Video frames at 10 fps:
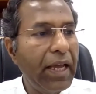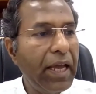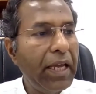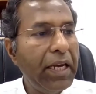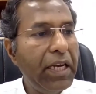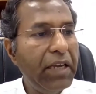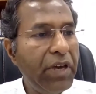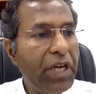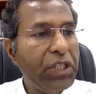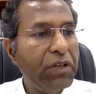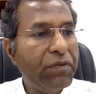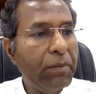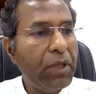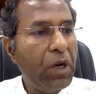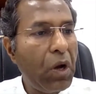Any deviation from
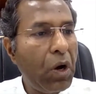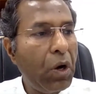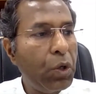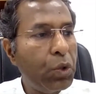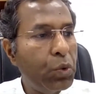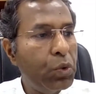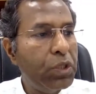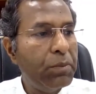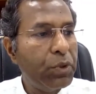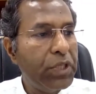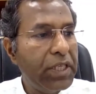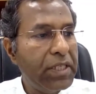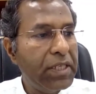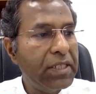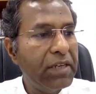the law, rules, and
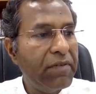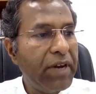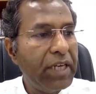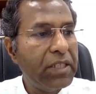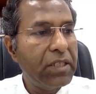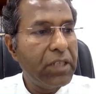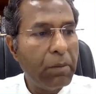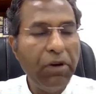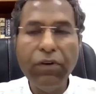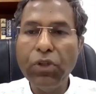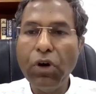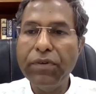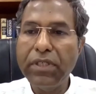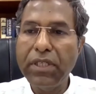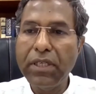procedures invites trouble for the
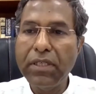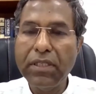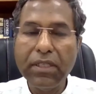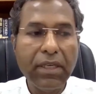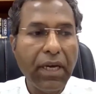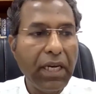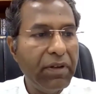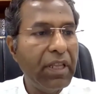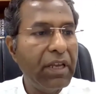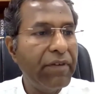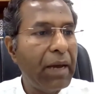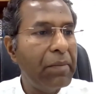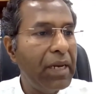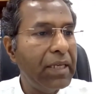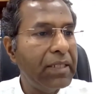officers and even their
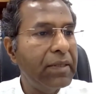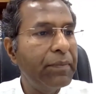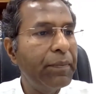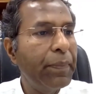families.